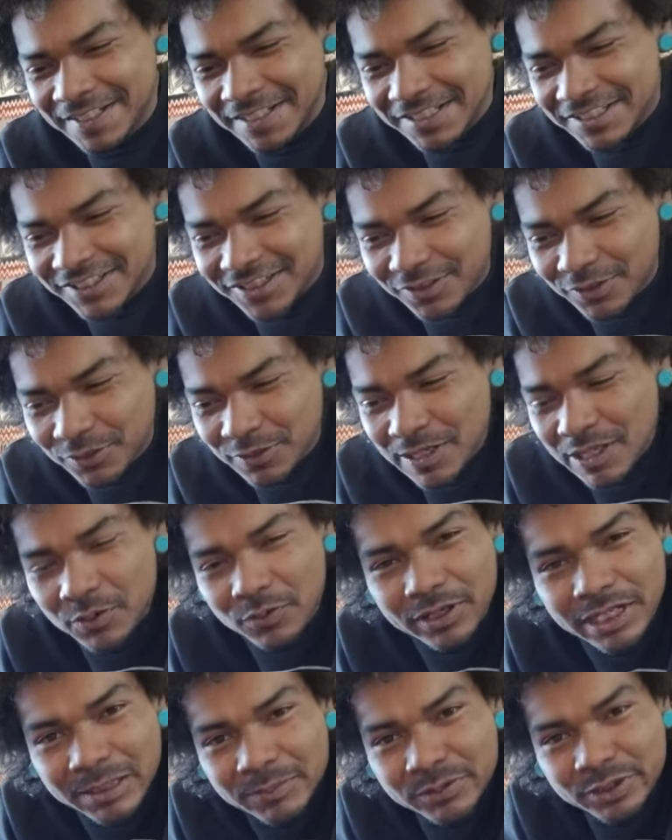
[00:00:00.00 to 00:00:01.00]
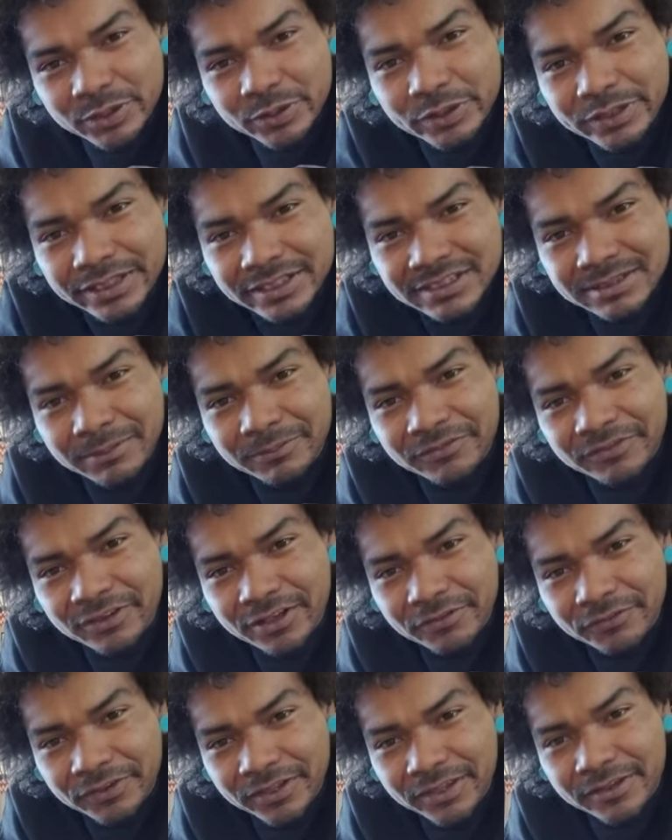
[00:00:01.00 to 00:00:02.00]
so what I'm doing is I'm
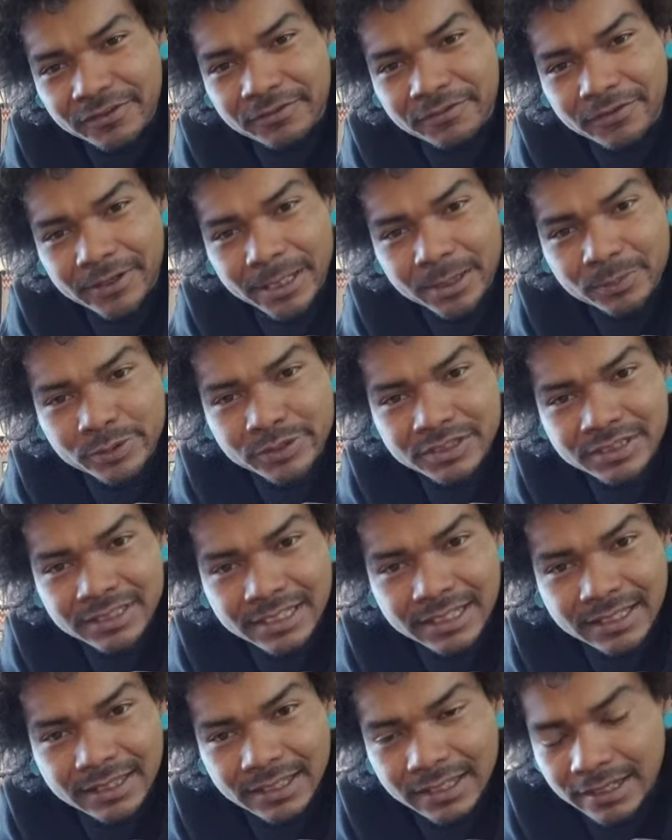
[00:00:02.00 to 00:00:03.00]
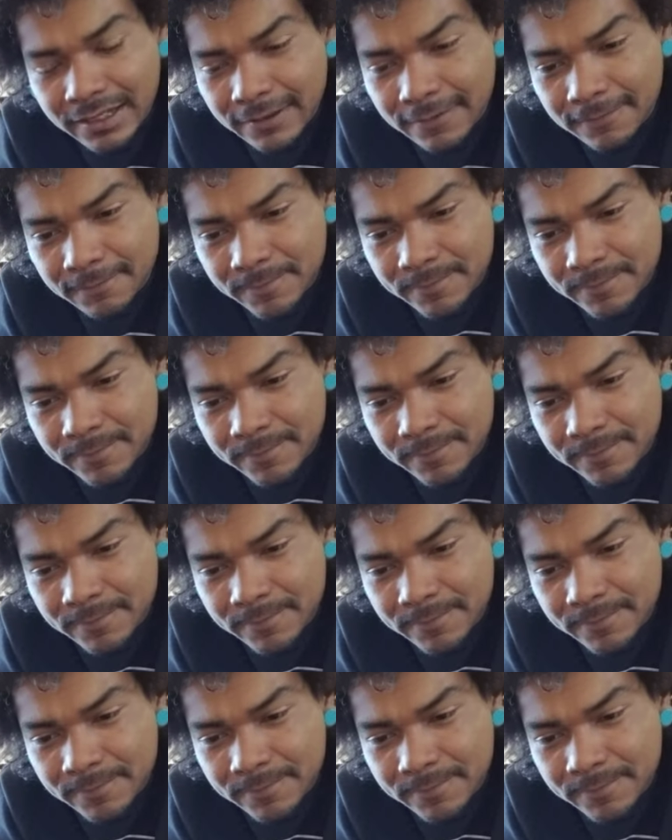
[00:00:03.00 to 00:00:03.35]
fluffing the fibers like that.